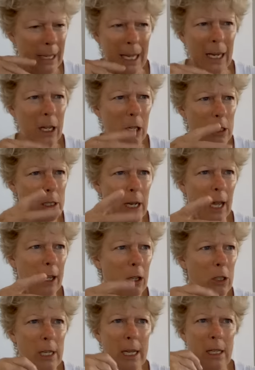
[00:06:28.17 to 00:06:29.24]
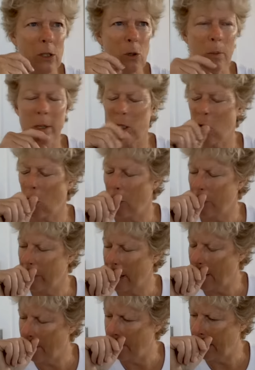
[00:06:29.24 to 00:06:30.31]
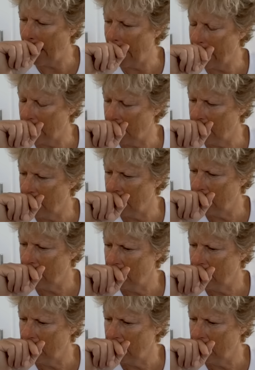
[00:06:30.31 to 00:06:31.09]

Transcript: I'm getting it's like he's almost coughing up blood.